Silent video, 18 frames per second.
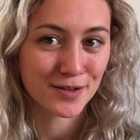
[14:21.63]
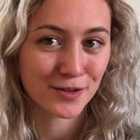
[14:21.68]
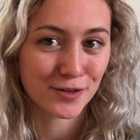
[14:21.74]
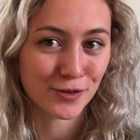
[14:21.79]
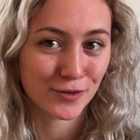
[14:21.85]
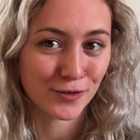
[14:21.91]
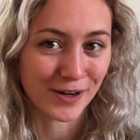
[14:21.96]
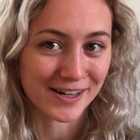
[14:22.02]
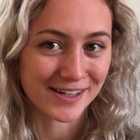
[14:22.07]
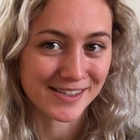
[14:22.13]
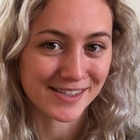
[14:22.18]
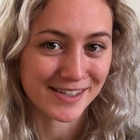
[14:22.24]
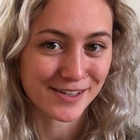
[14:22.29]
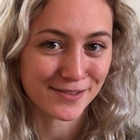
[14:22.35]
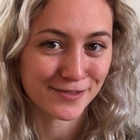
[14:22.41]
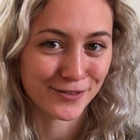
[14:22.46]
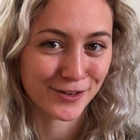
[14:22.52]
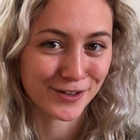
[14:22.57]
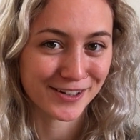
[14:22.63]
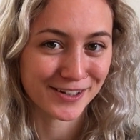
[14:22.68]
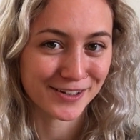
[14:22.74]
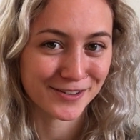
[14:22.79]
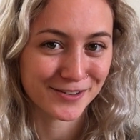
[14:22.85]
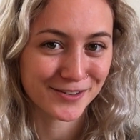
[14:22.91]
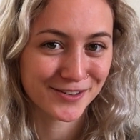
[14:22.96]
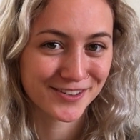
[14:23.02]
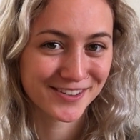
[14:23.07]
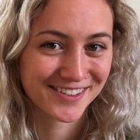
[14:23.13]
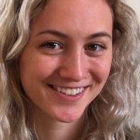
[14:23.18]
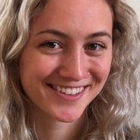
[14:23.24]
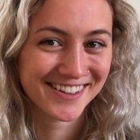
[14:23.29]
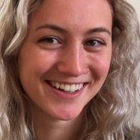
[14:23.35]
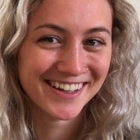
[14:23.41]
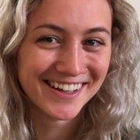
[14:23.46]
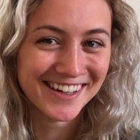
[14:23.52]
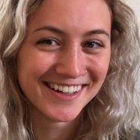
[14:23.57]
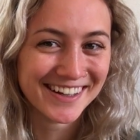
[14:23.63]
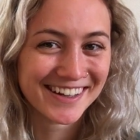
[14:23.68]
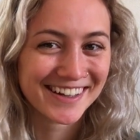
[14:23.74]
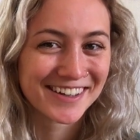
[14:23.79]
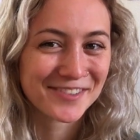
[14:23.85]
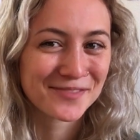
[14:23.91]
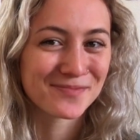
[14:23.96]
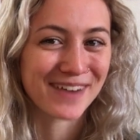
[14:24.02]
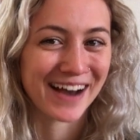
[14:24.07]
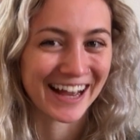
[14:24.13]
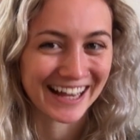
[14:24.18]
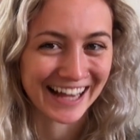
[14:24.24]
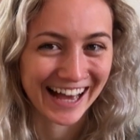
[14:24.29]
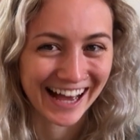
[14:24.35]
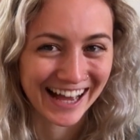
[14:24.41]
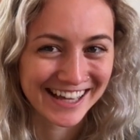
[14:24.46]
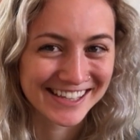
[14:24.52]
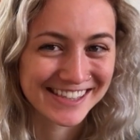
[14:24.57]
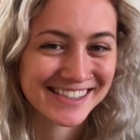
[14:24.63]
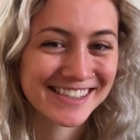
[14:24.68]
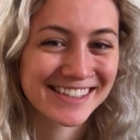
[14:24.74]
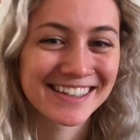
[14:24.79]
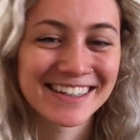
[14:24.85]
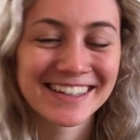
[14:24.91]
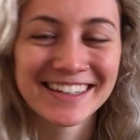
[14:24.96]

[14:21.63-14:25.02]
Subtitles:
crazy for you. Bye guys.